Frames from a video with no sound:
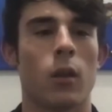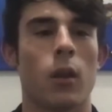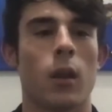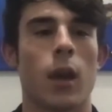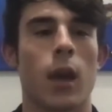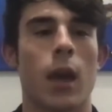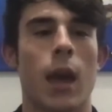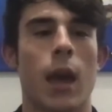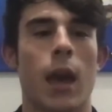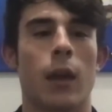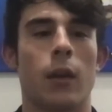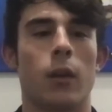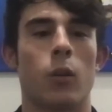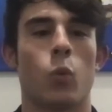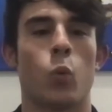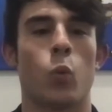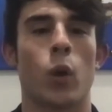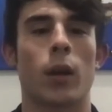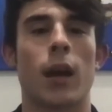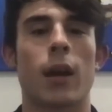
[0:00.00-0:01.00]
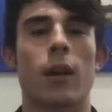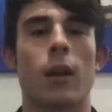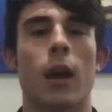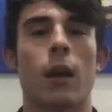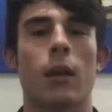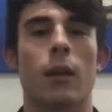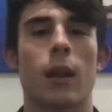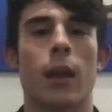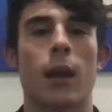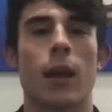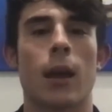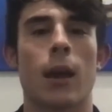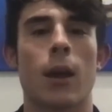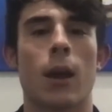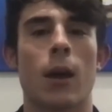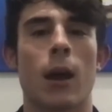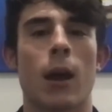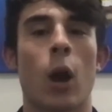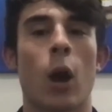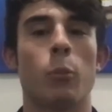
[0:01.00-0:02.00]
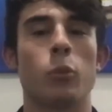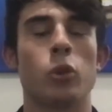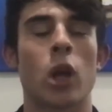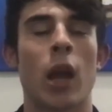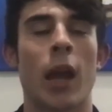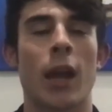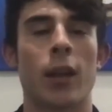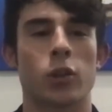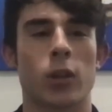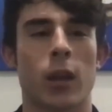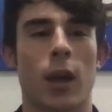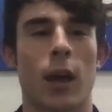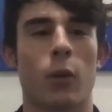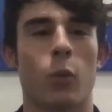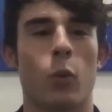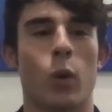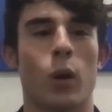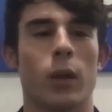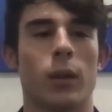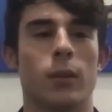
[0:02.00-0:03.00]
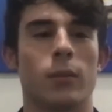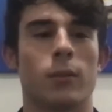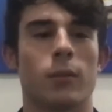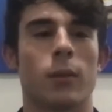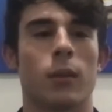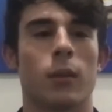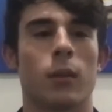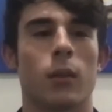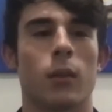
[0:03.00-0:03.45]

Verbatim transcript: And what kind of helped change that was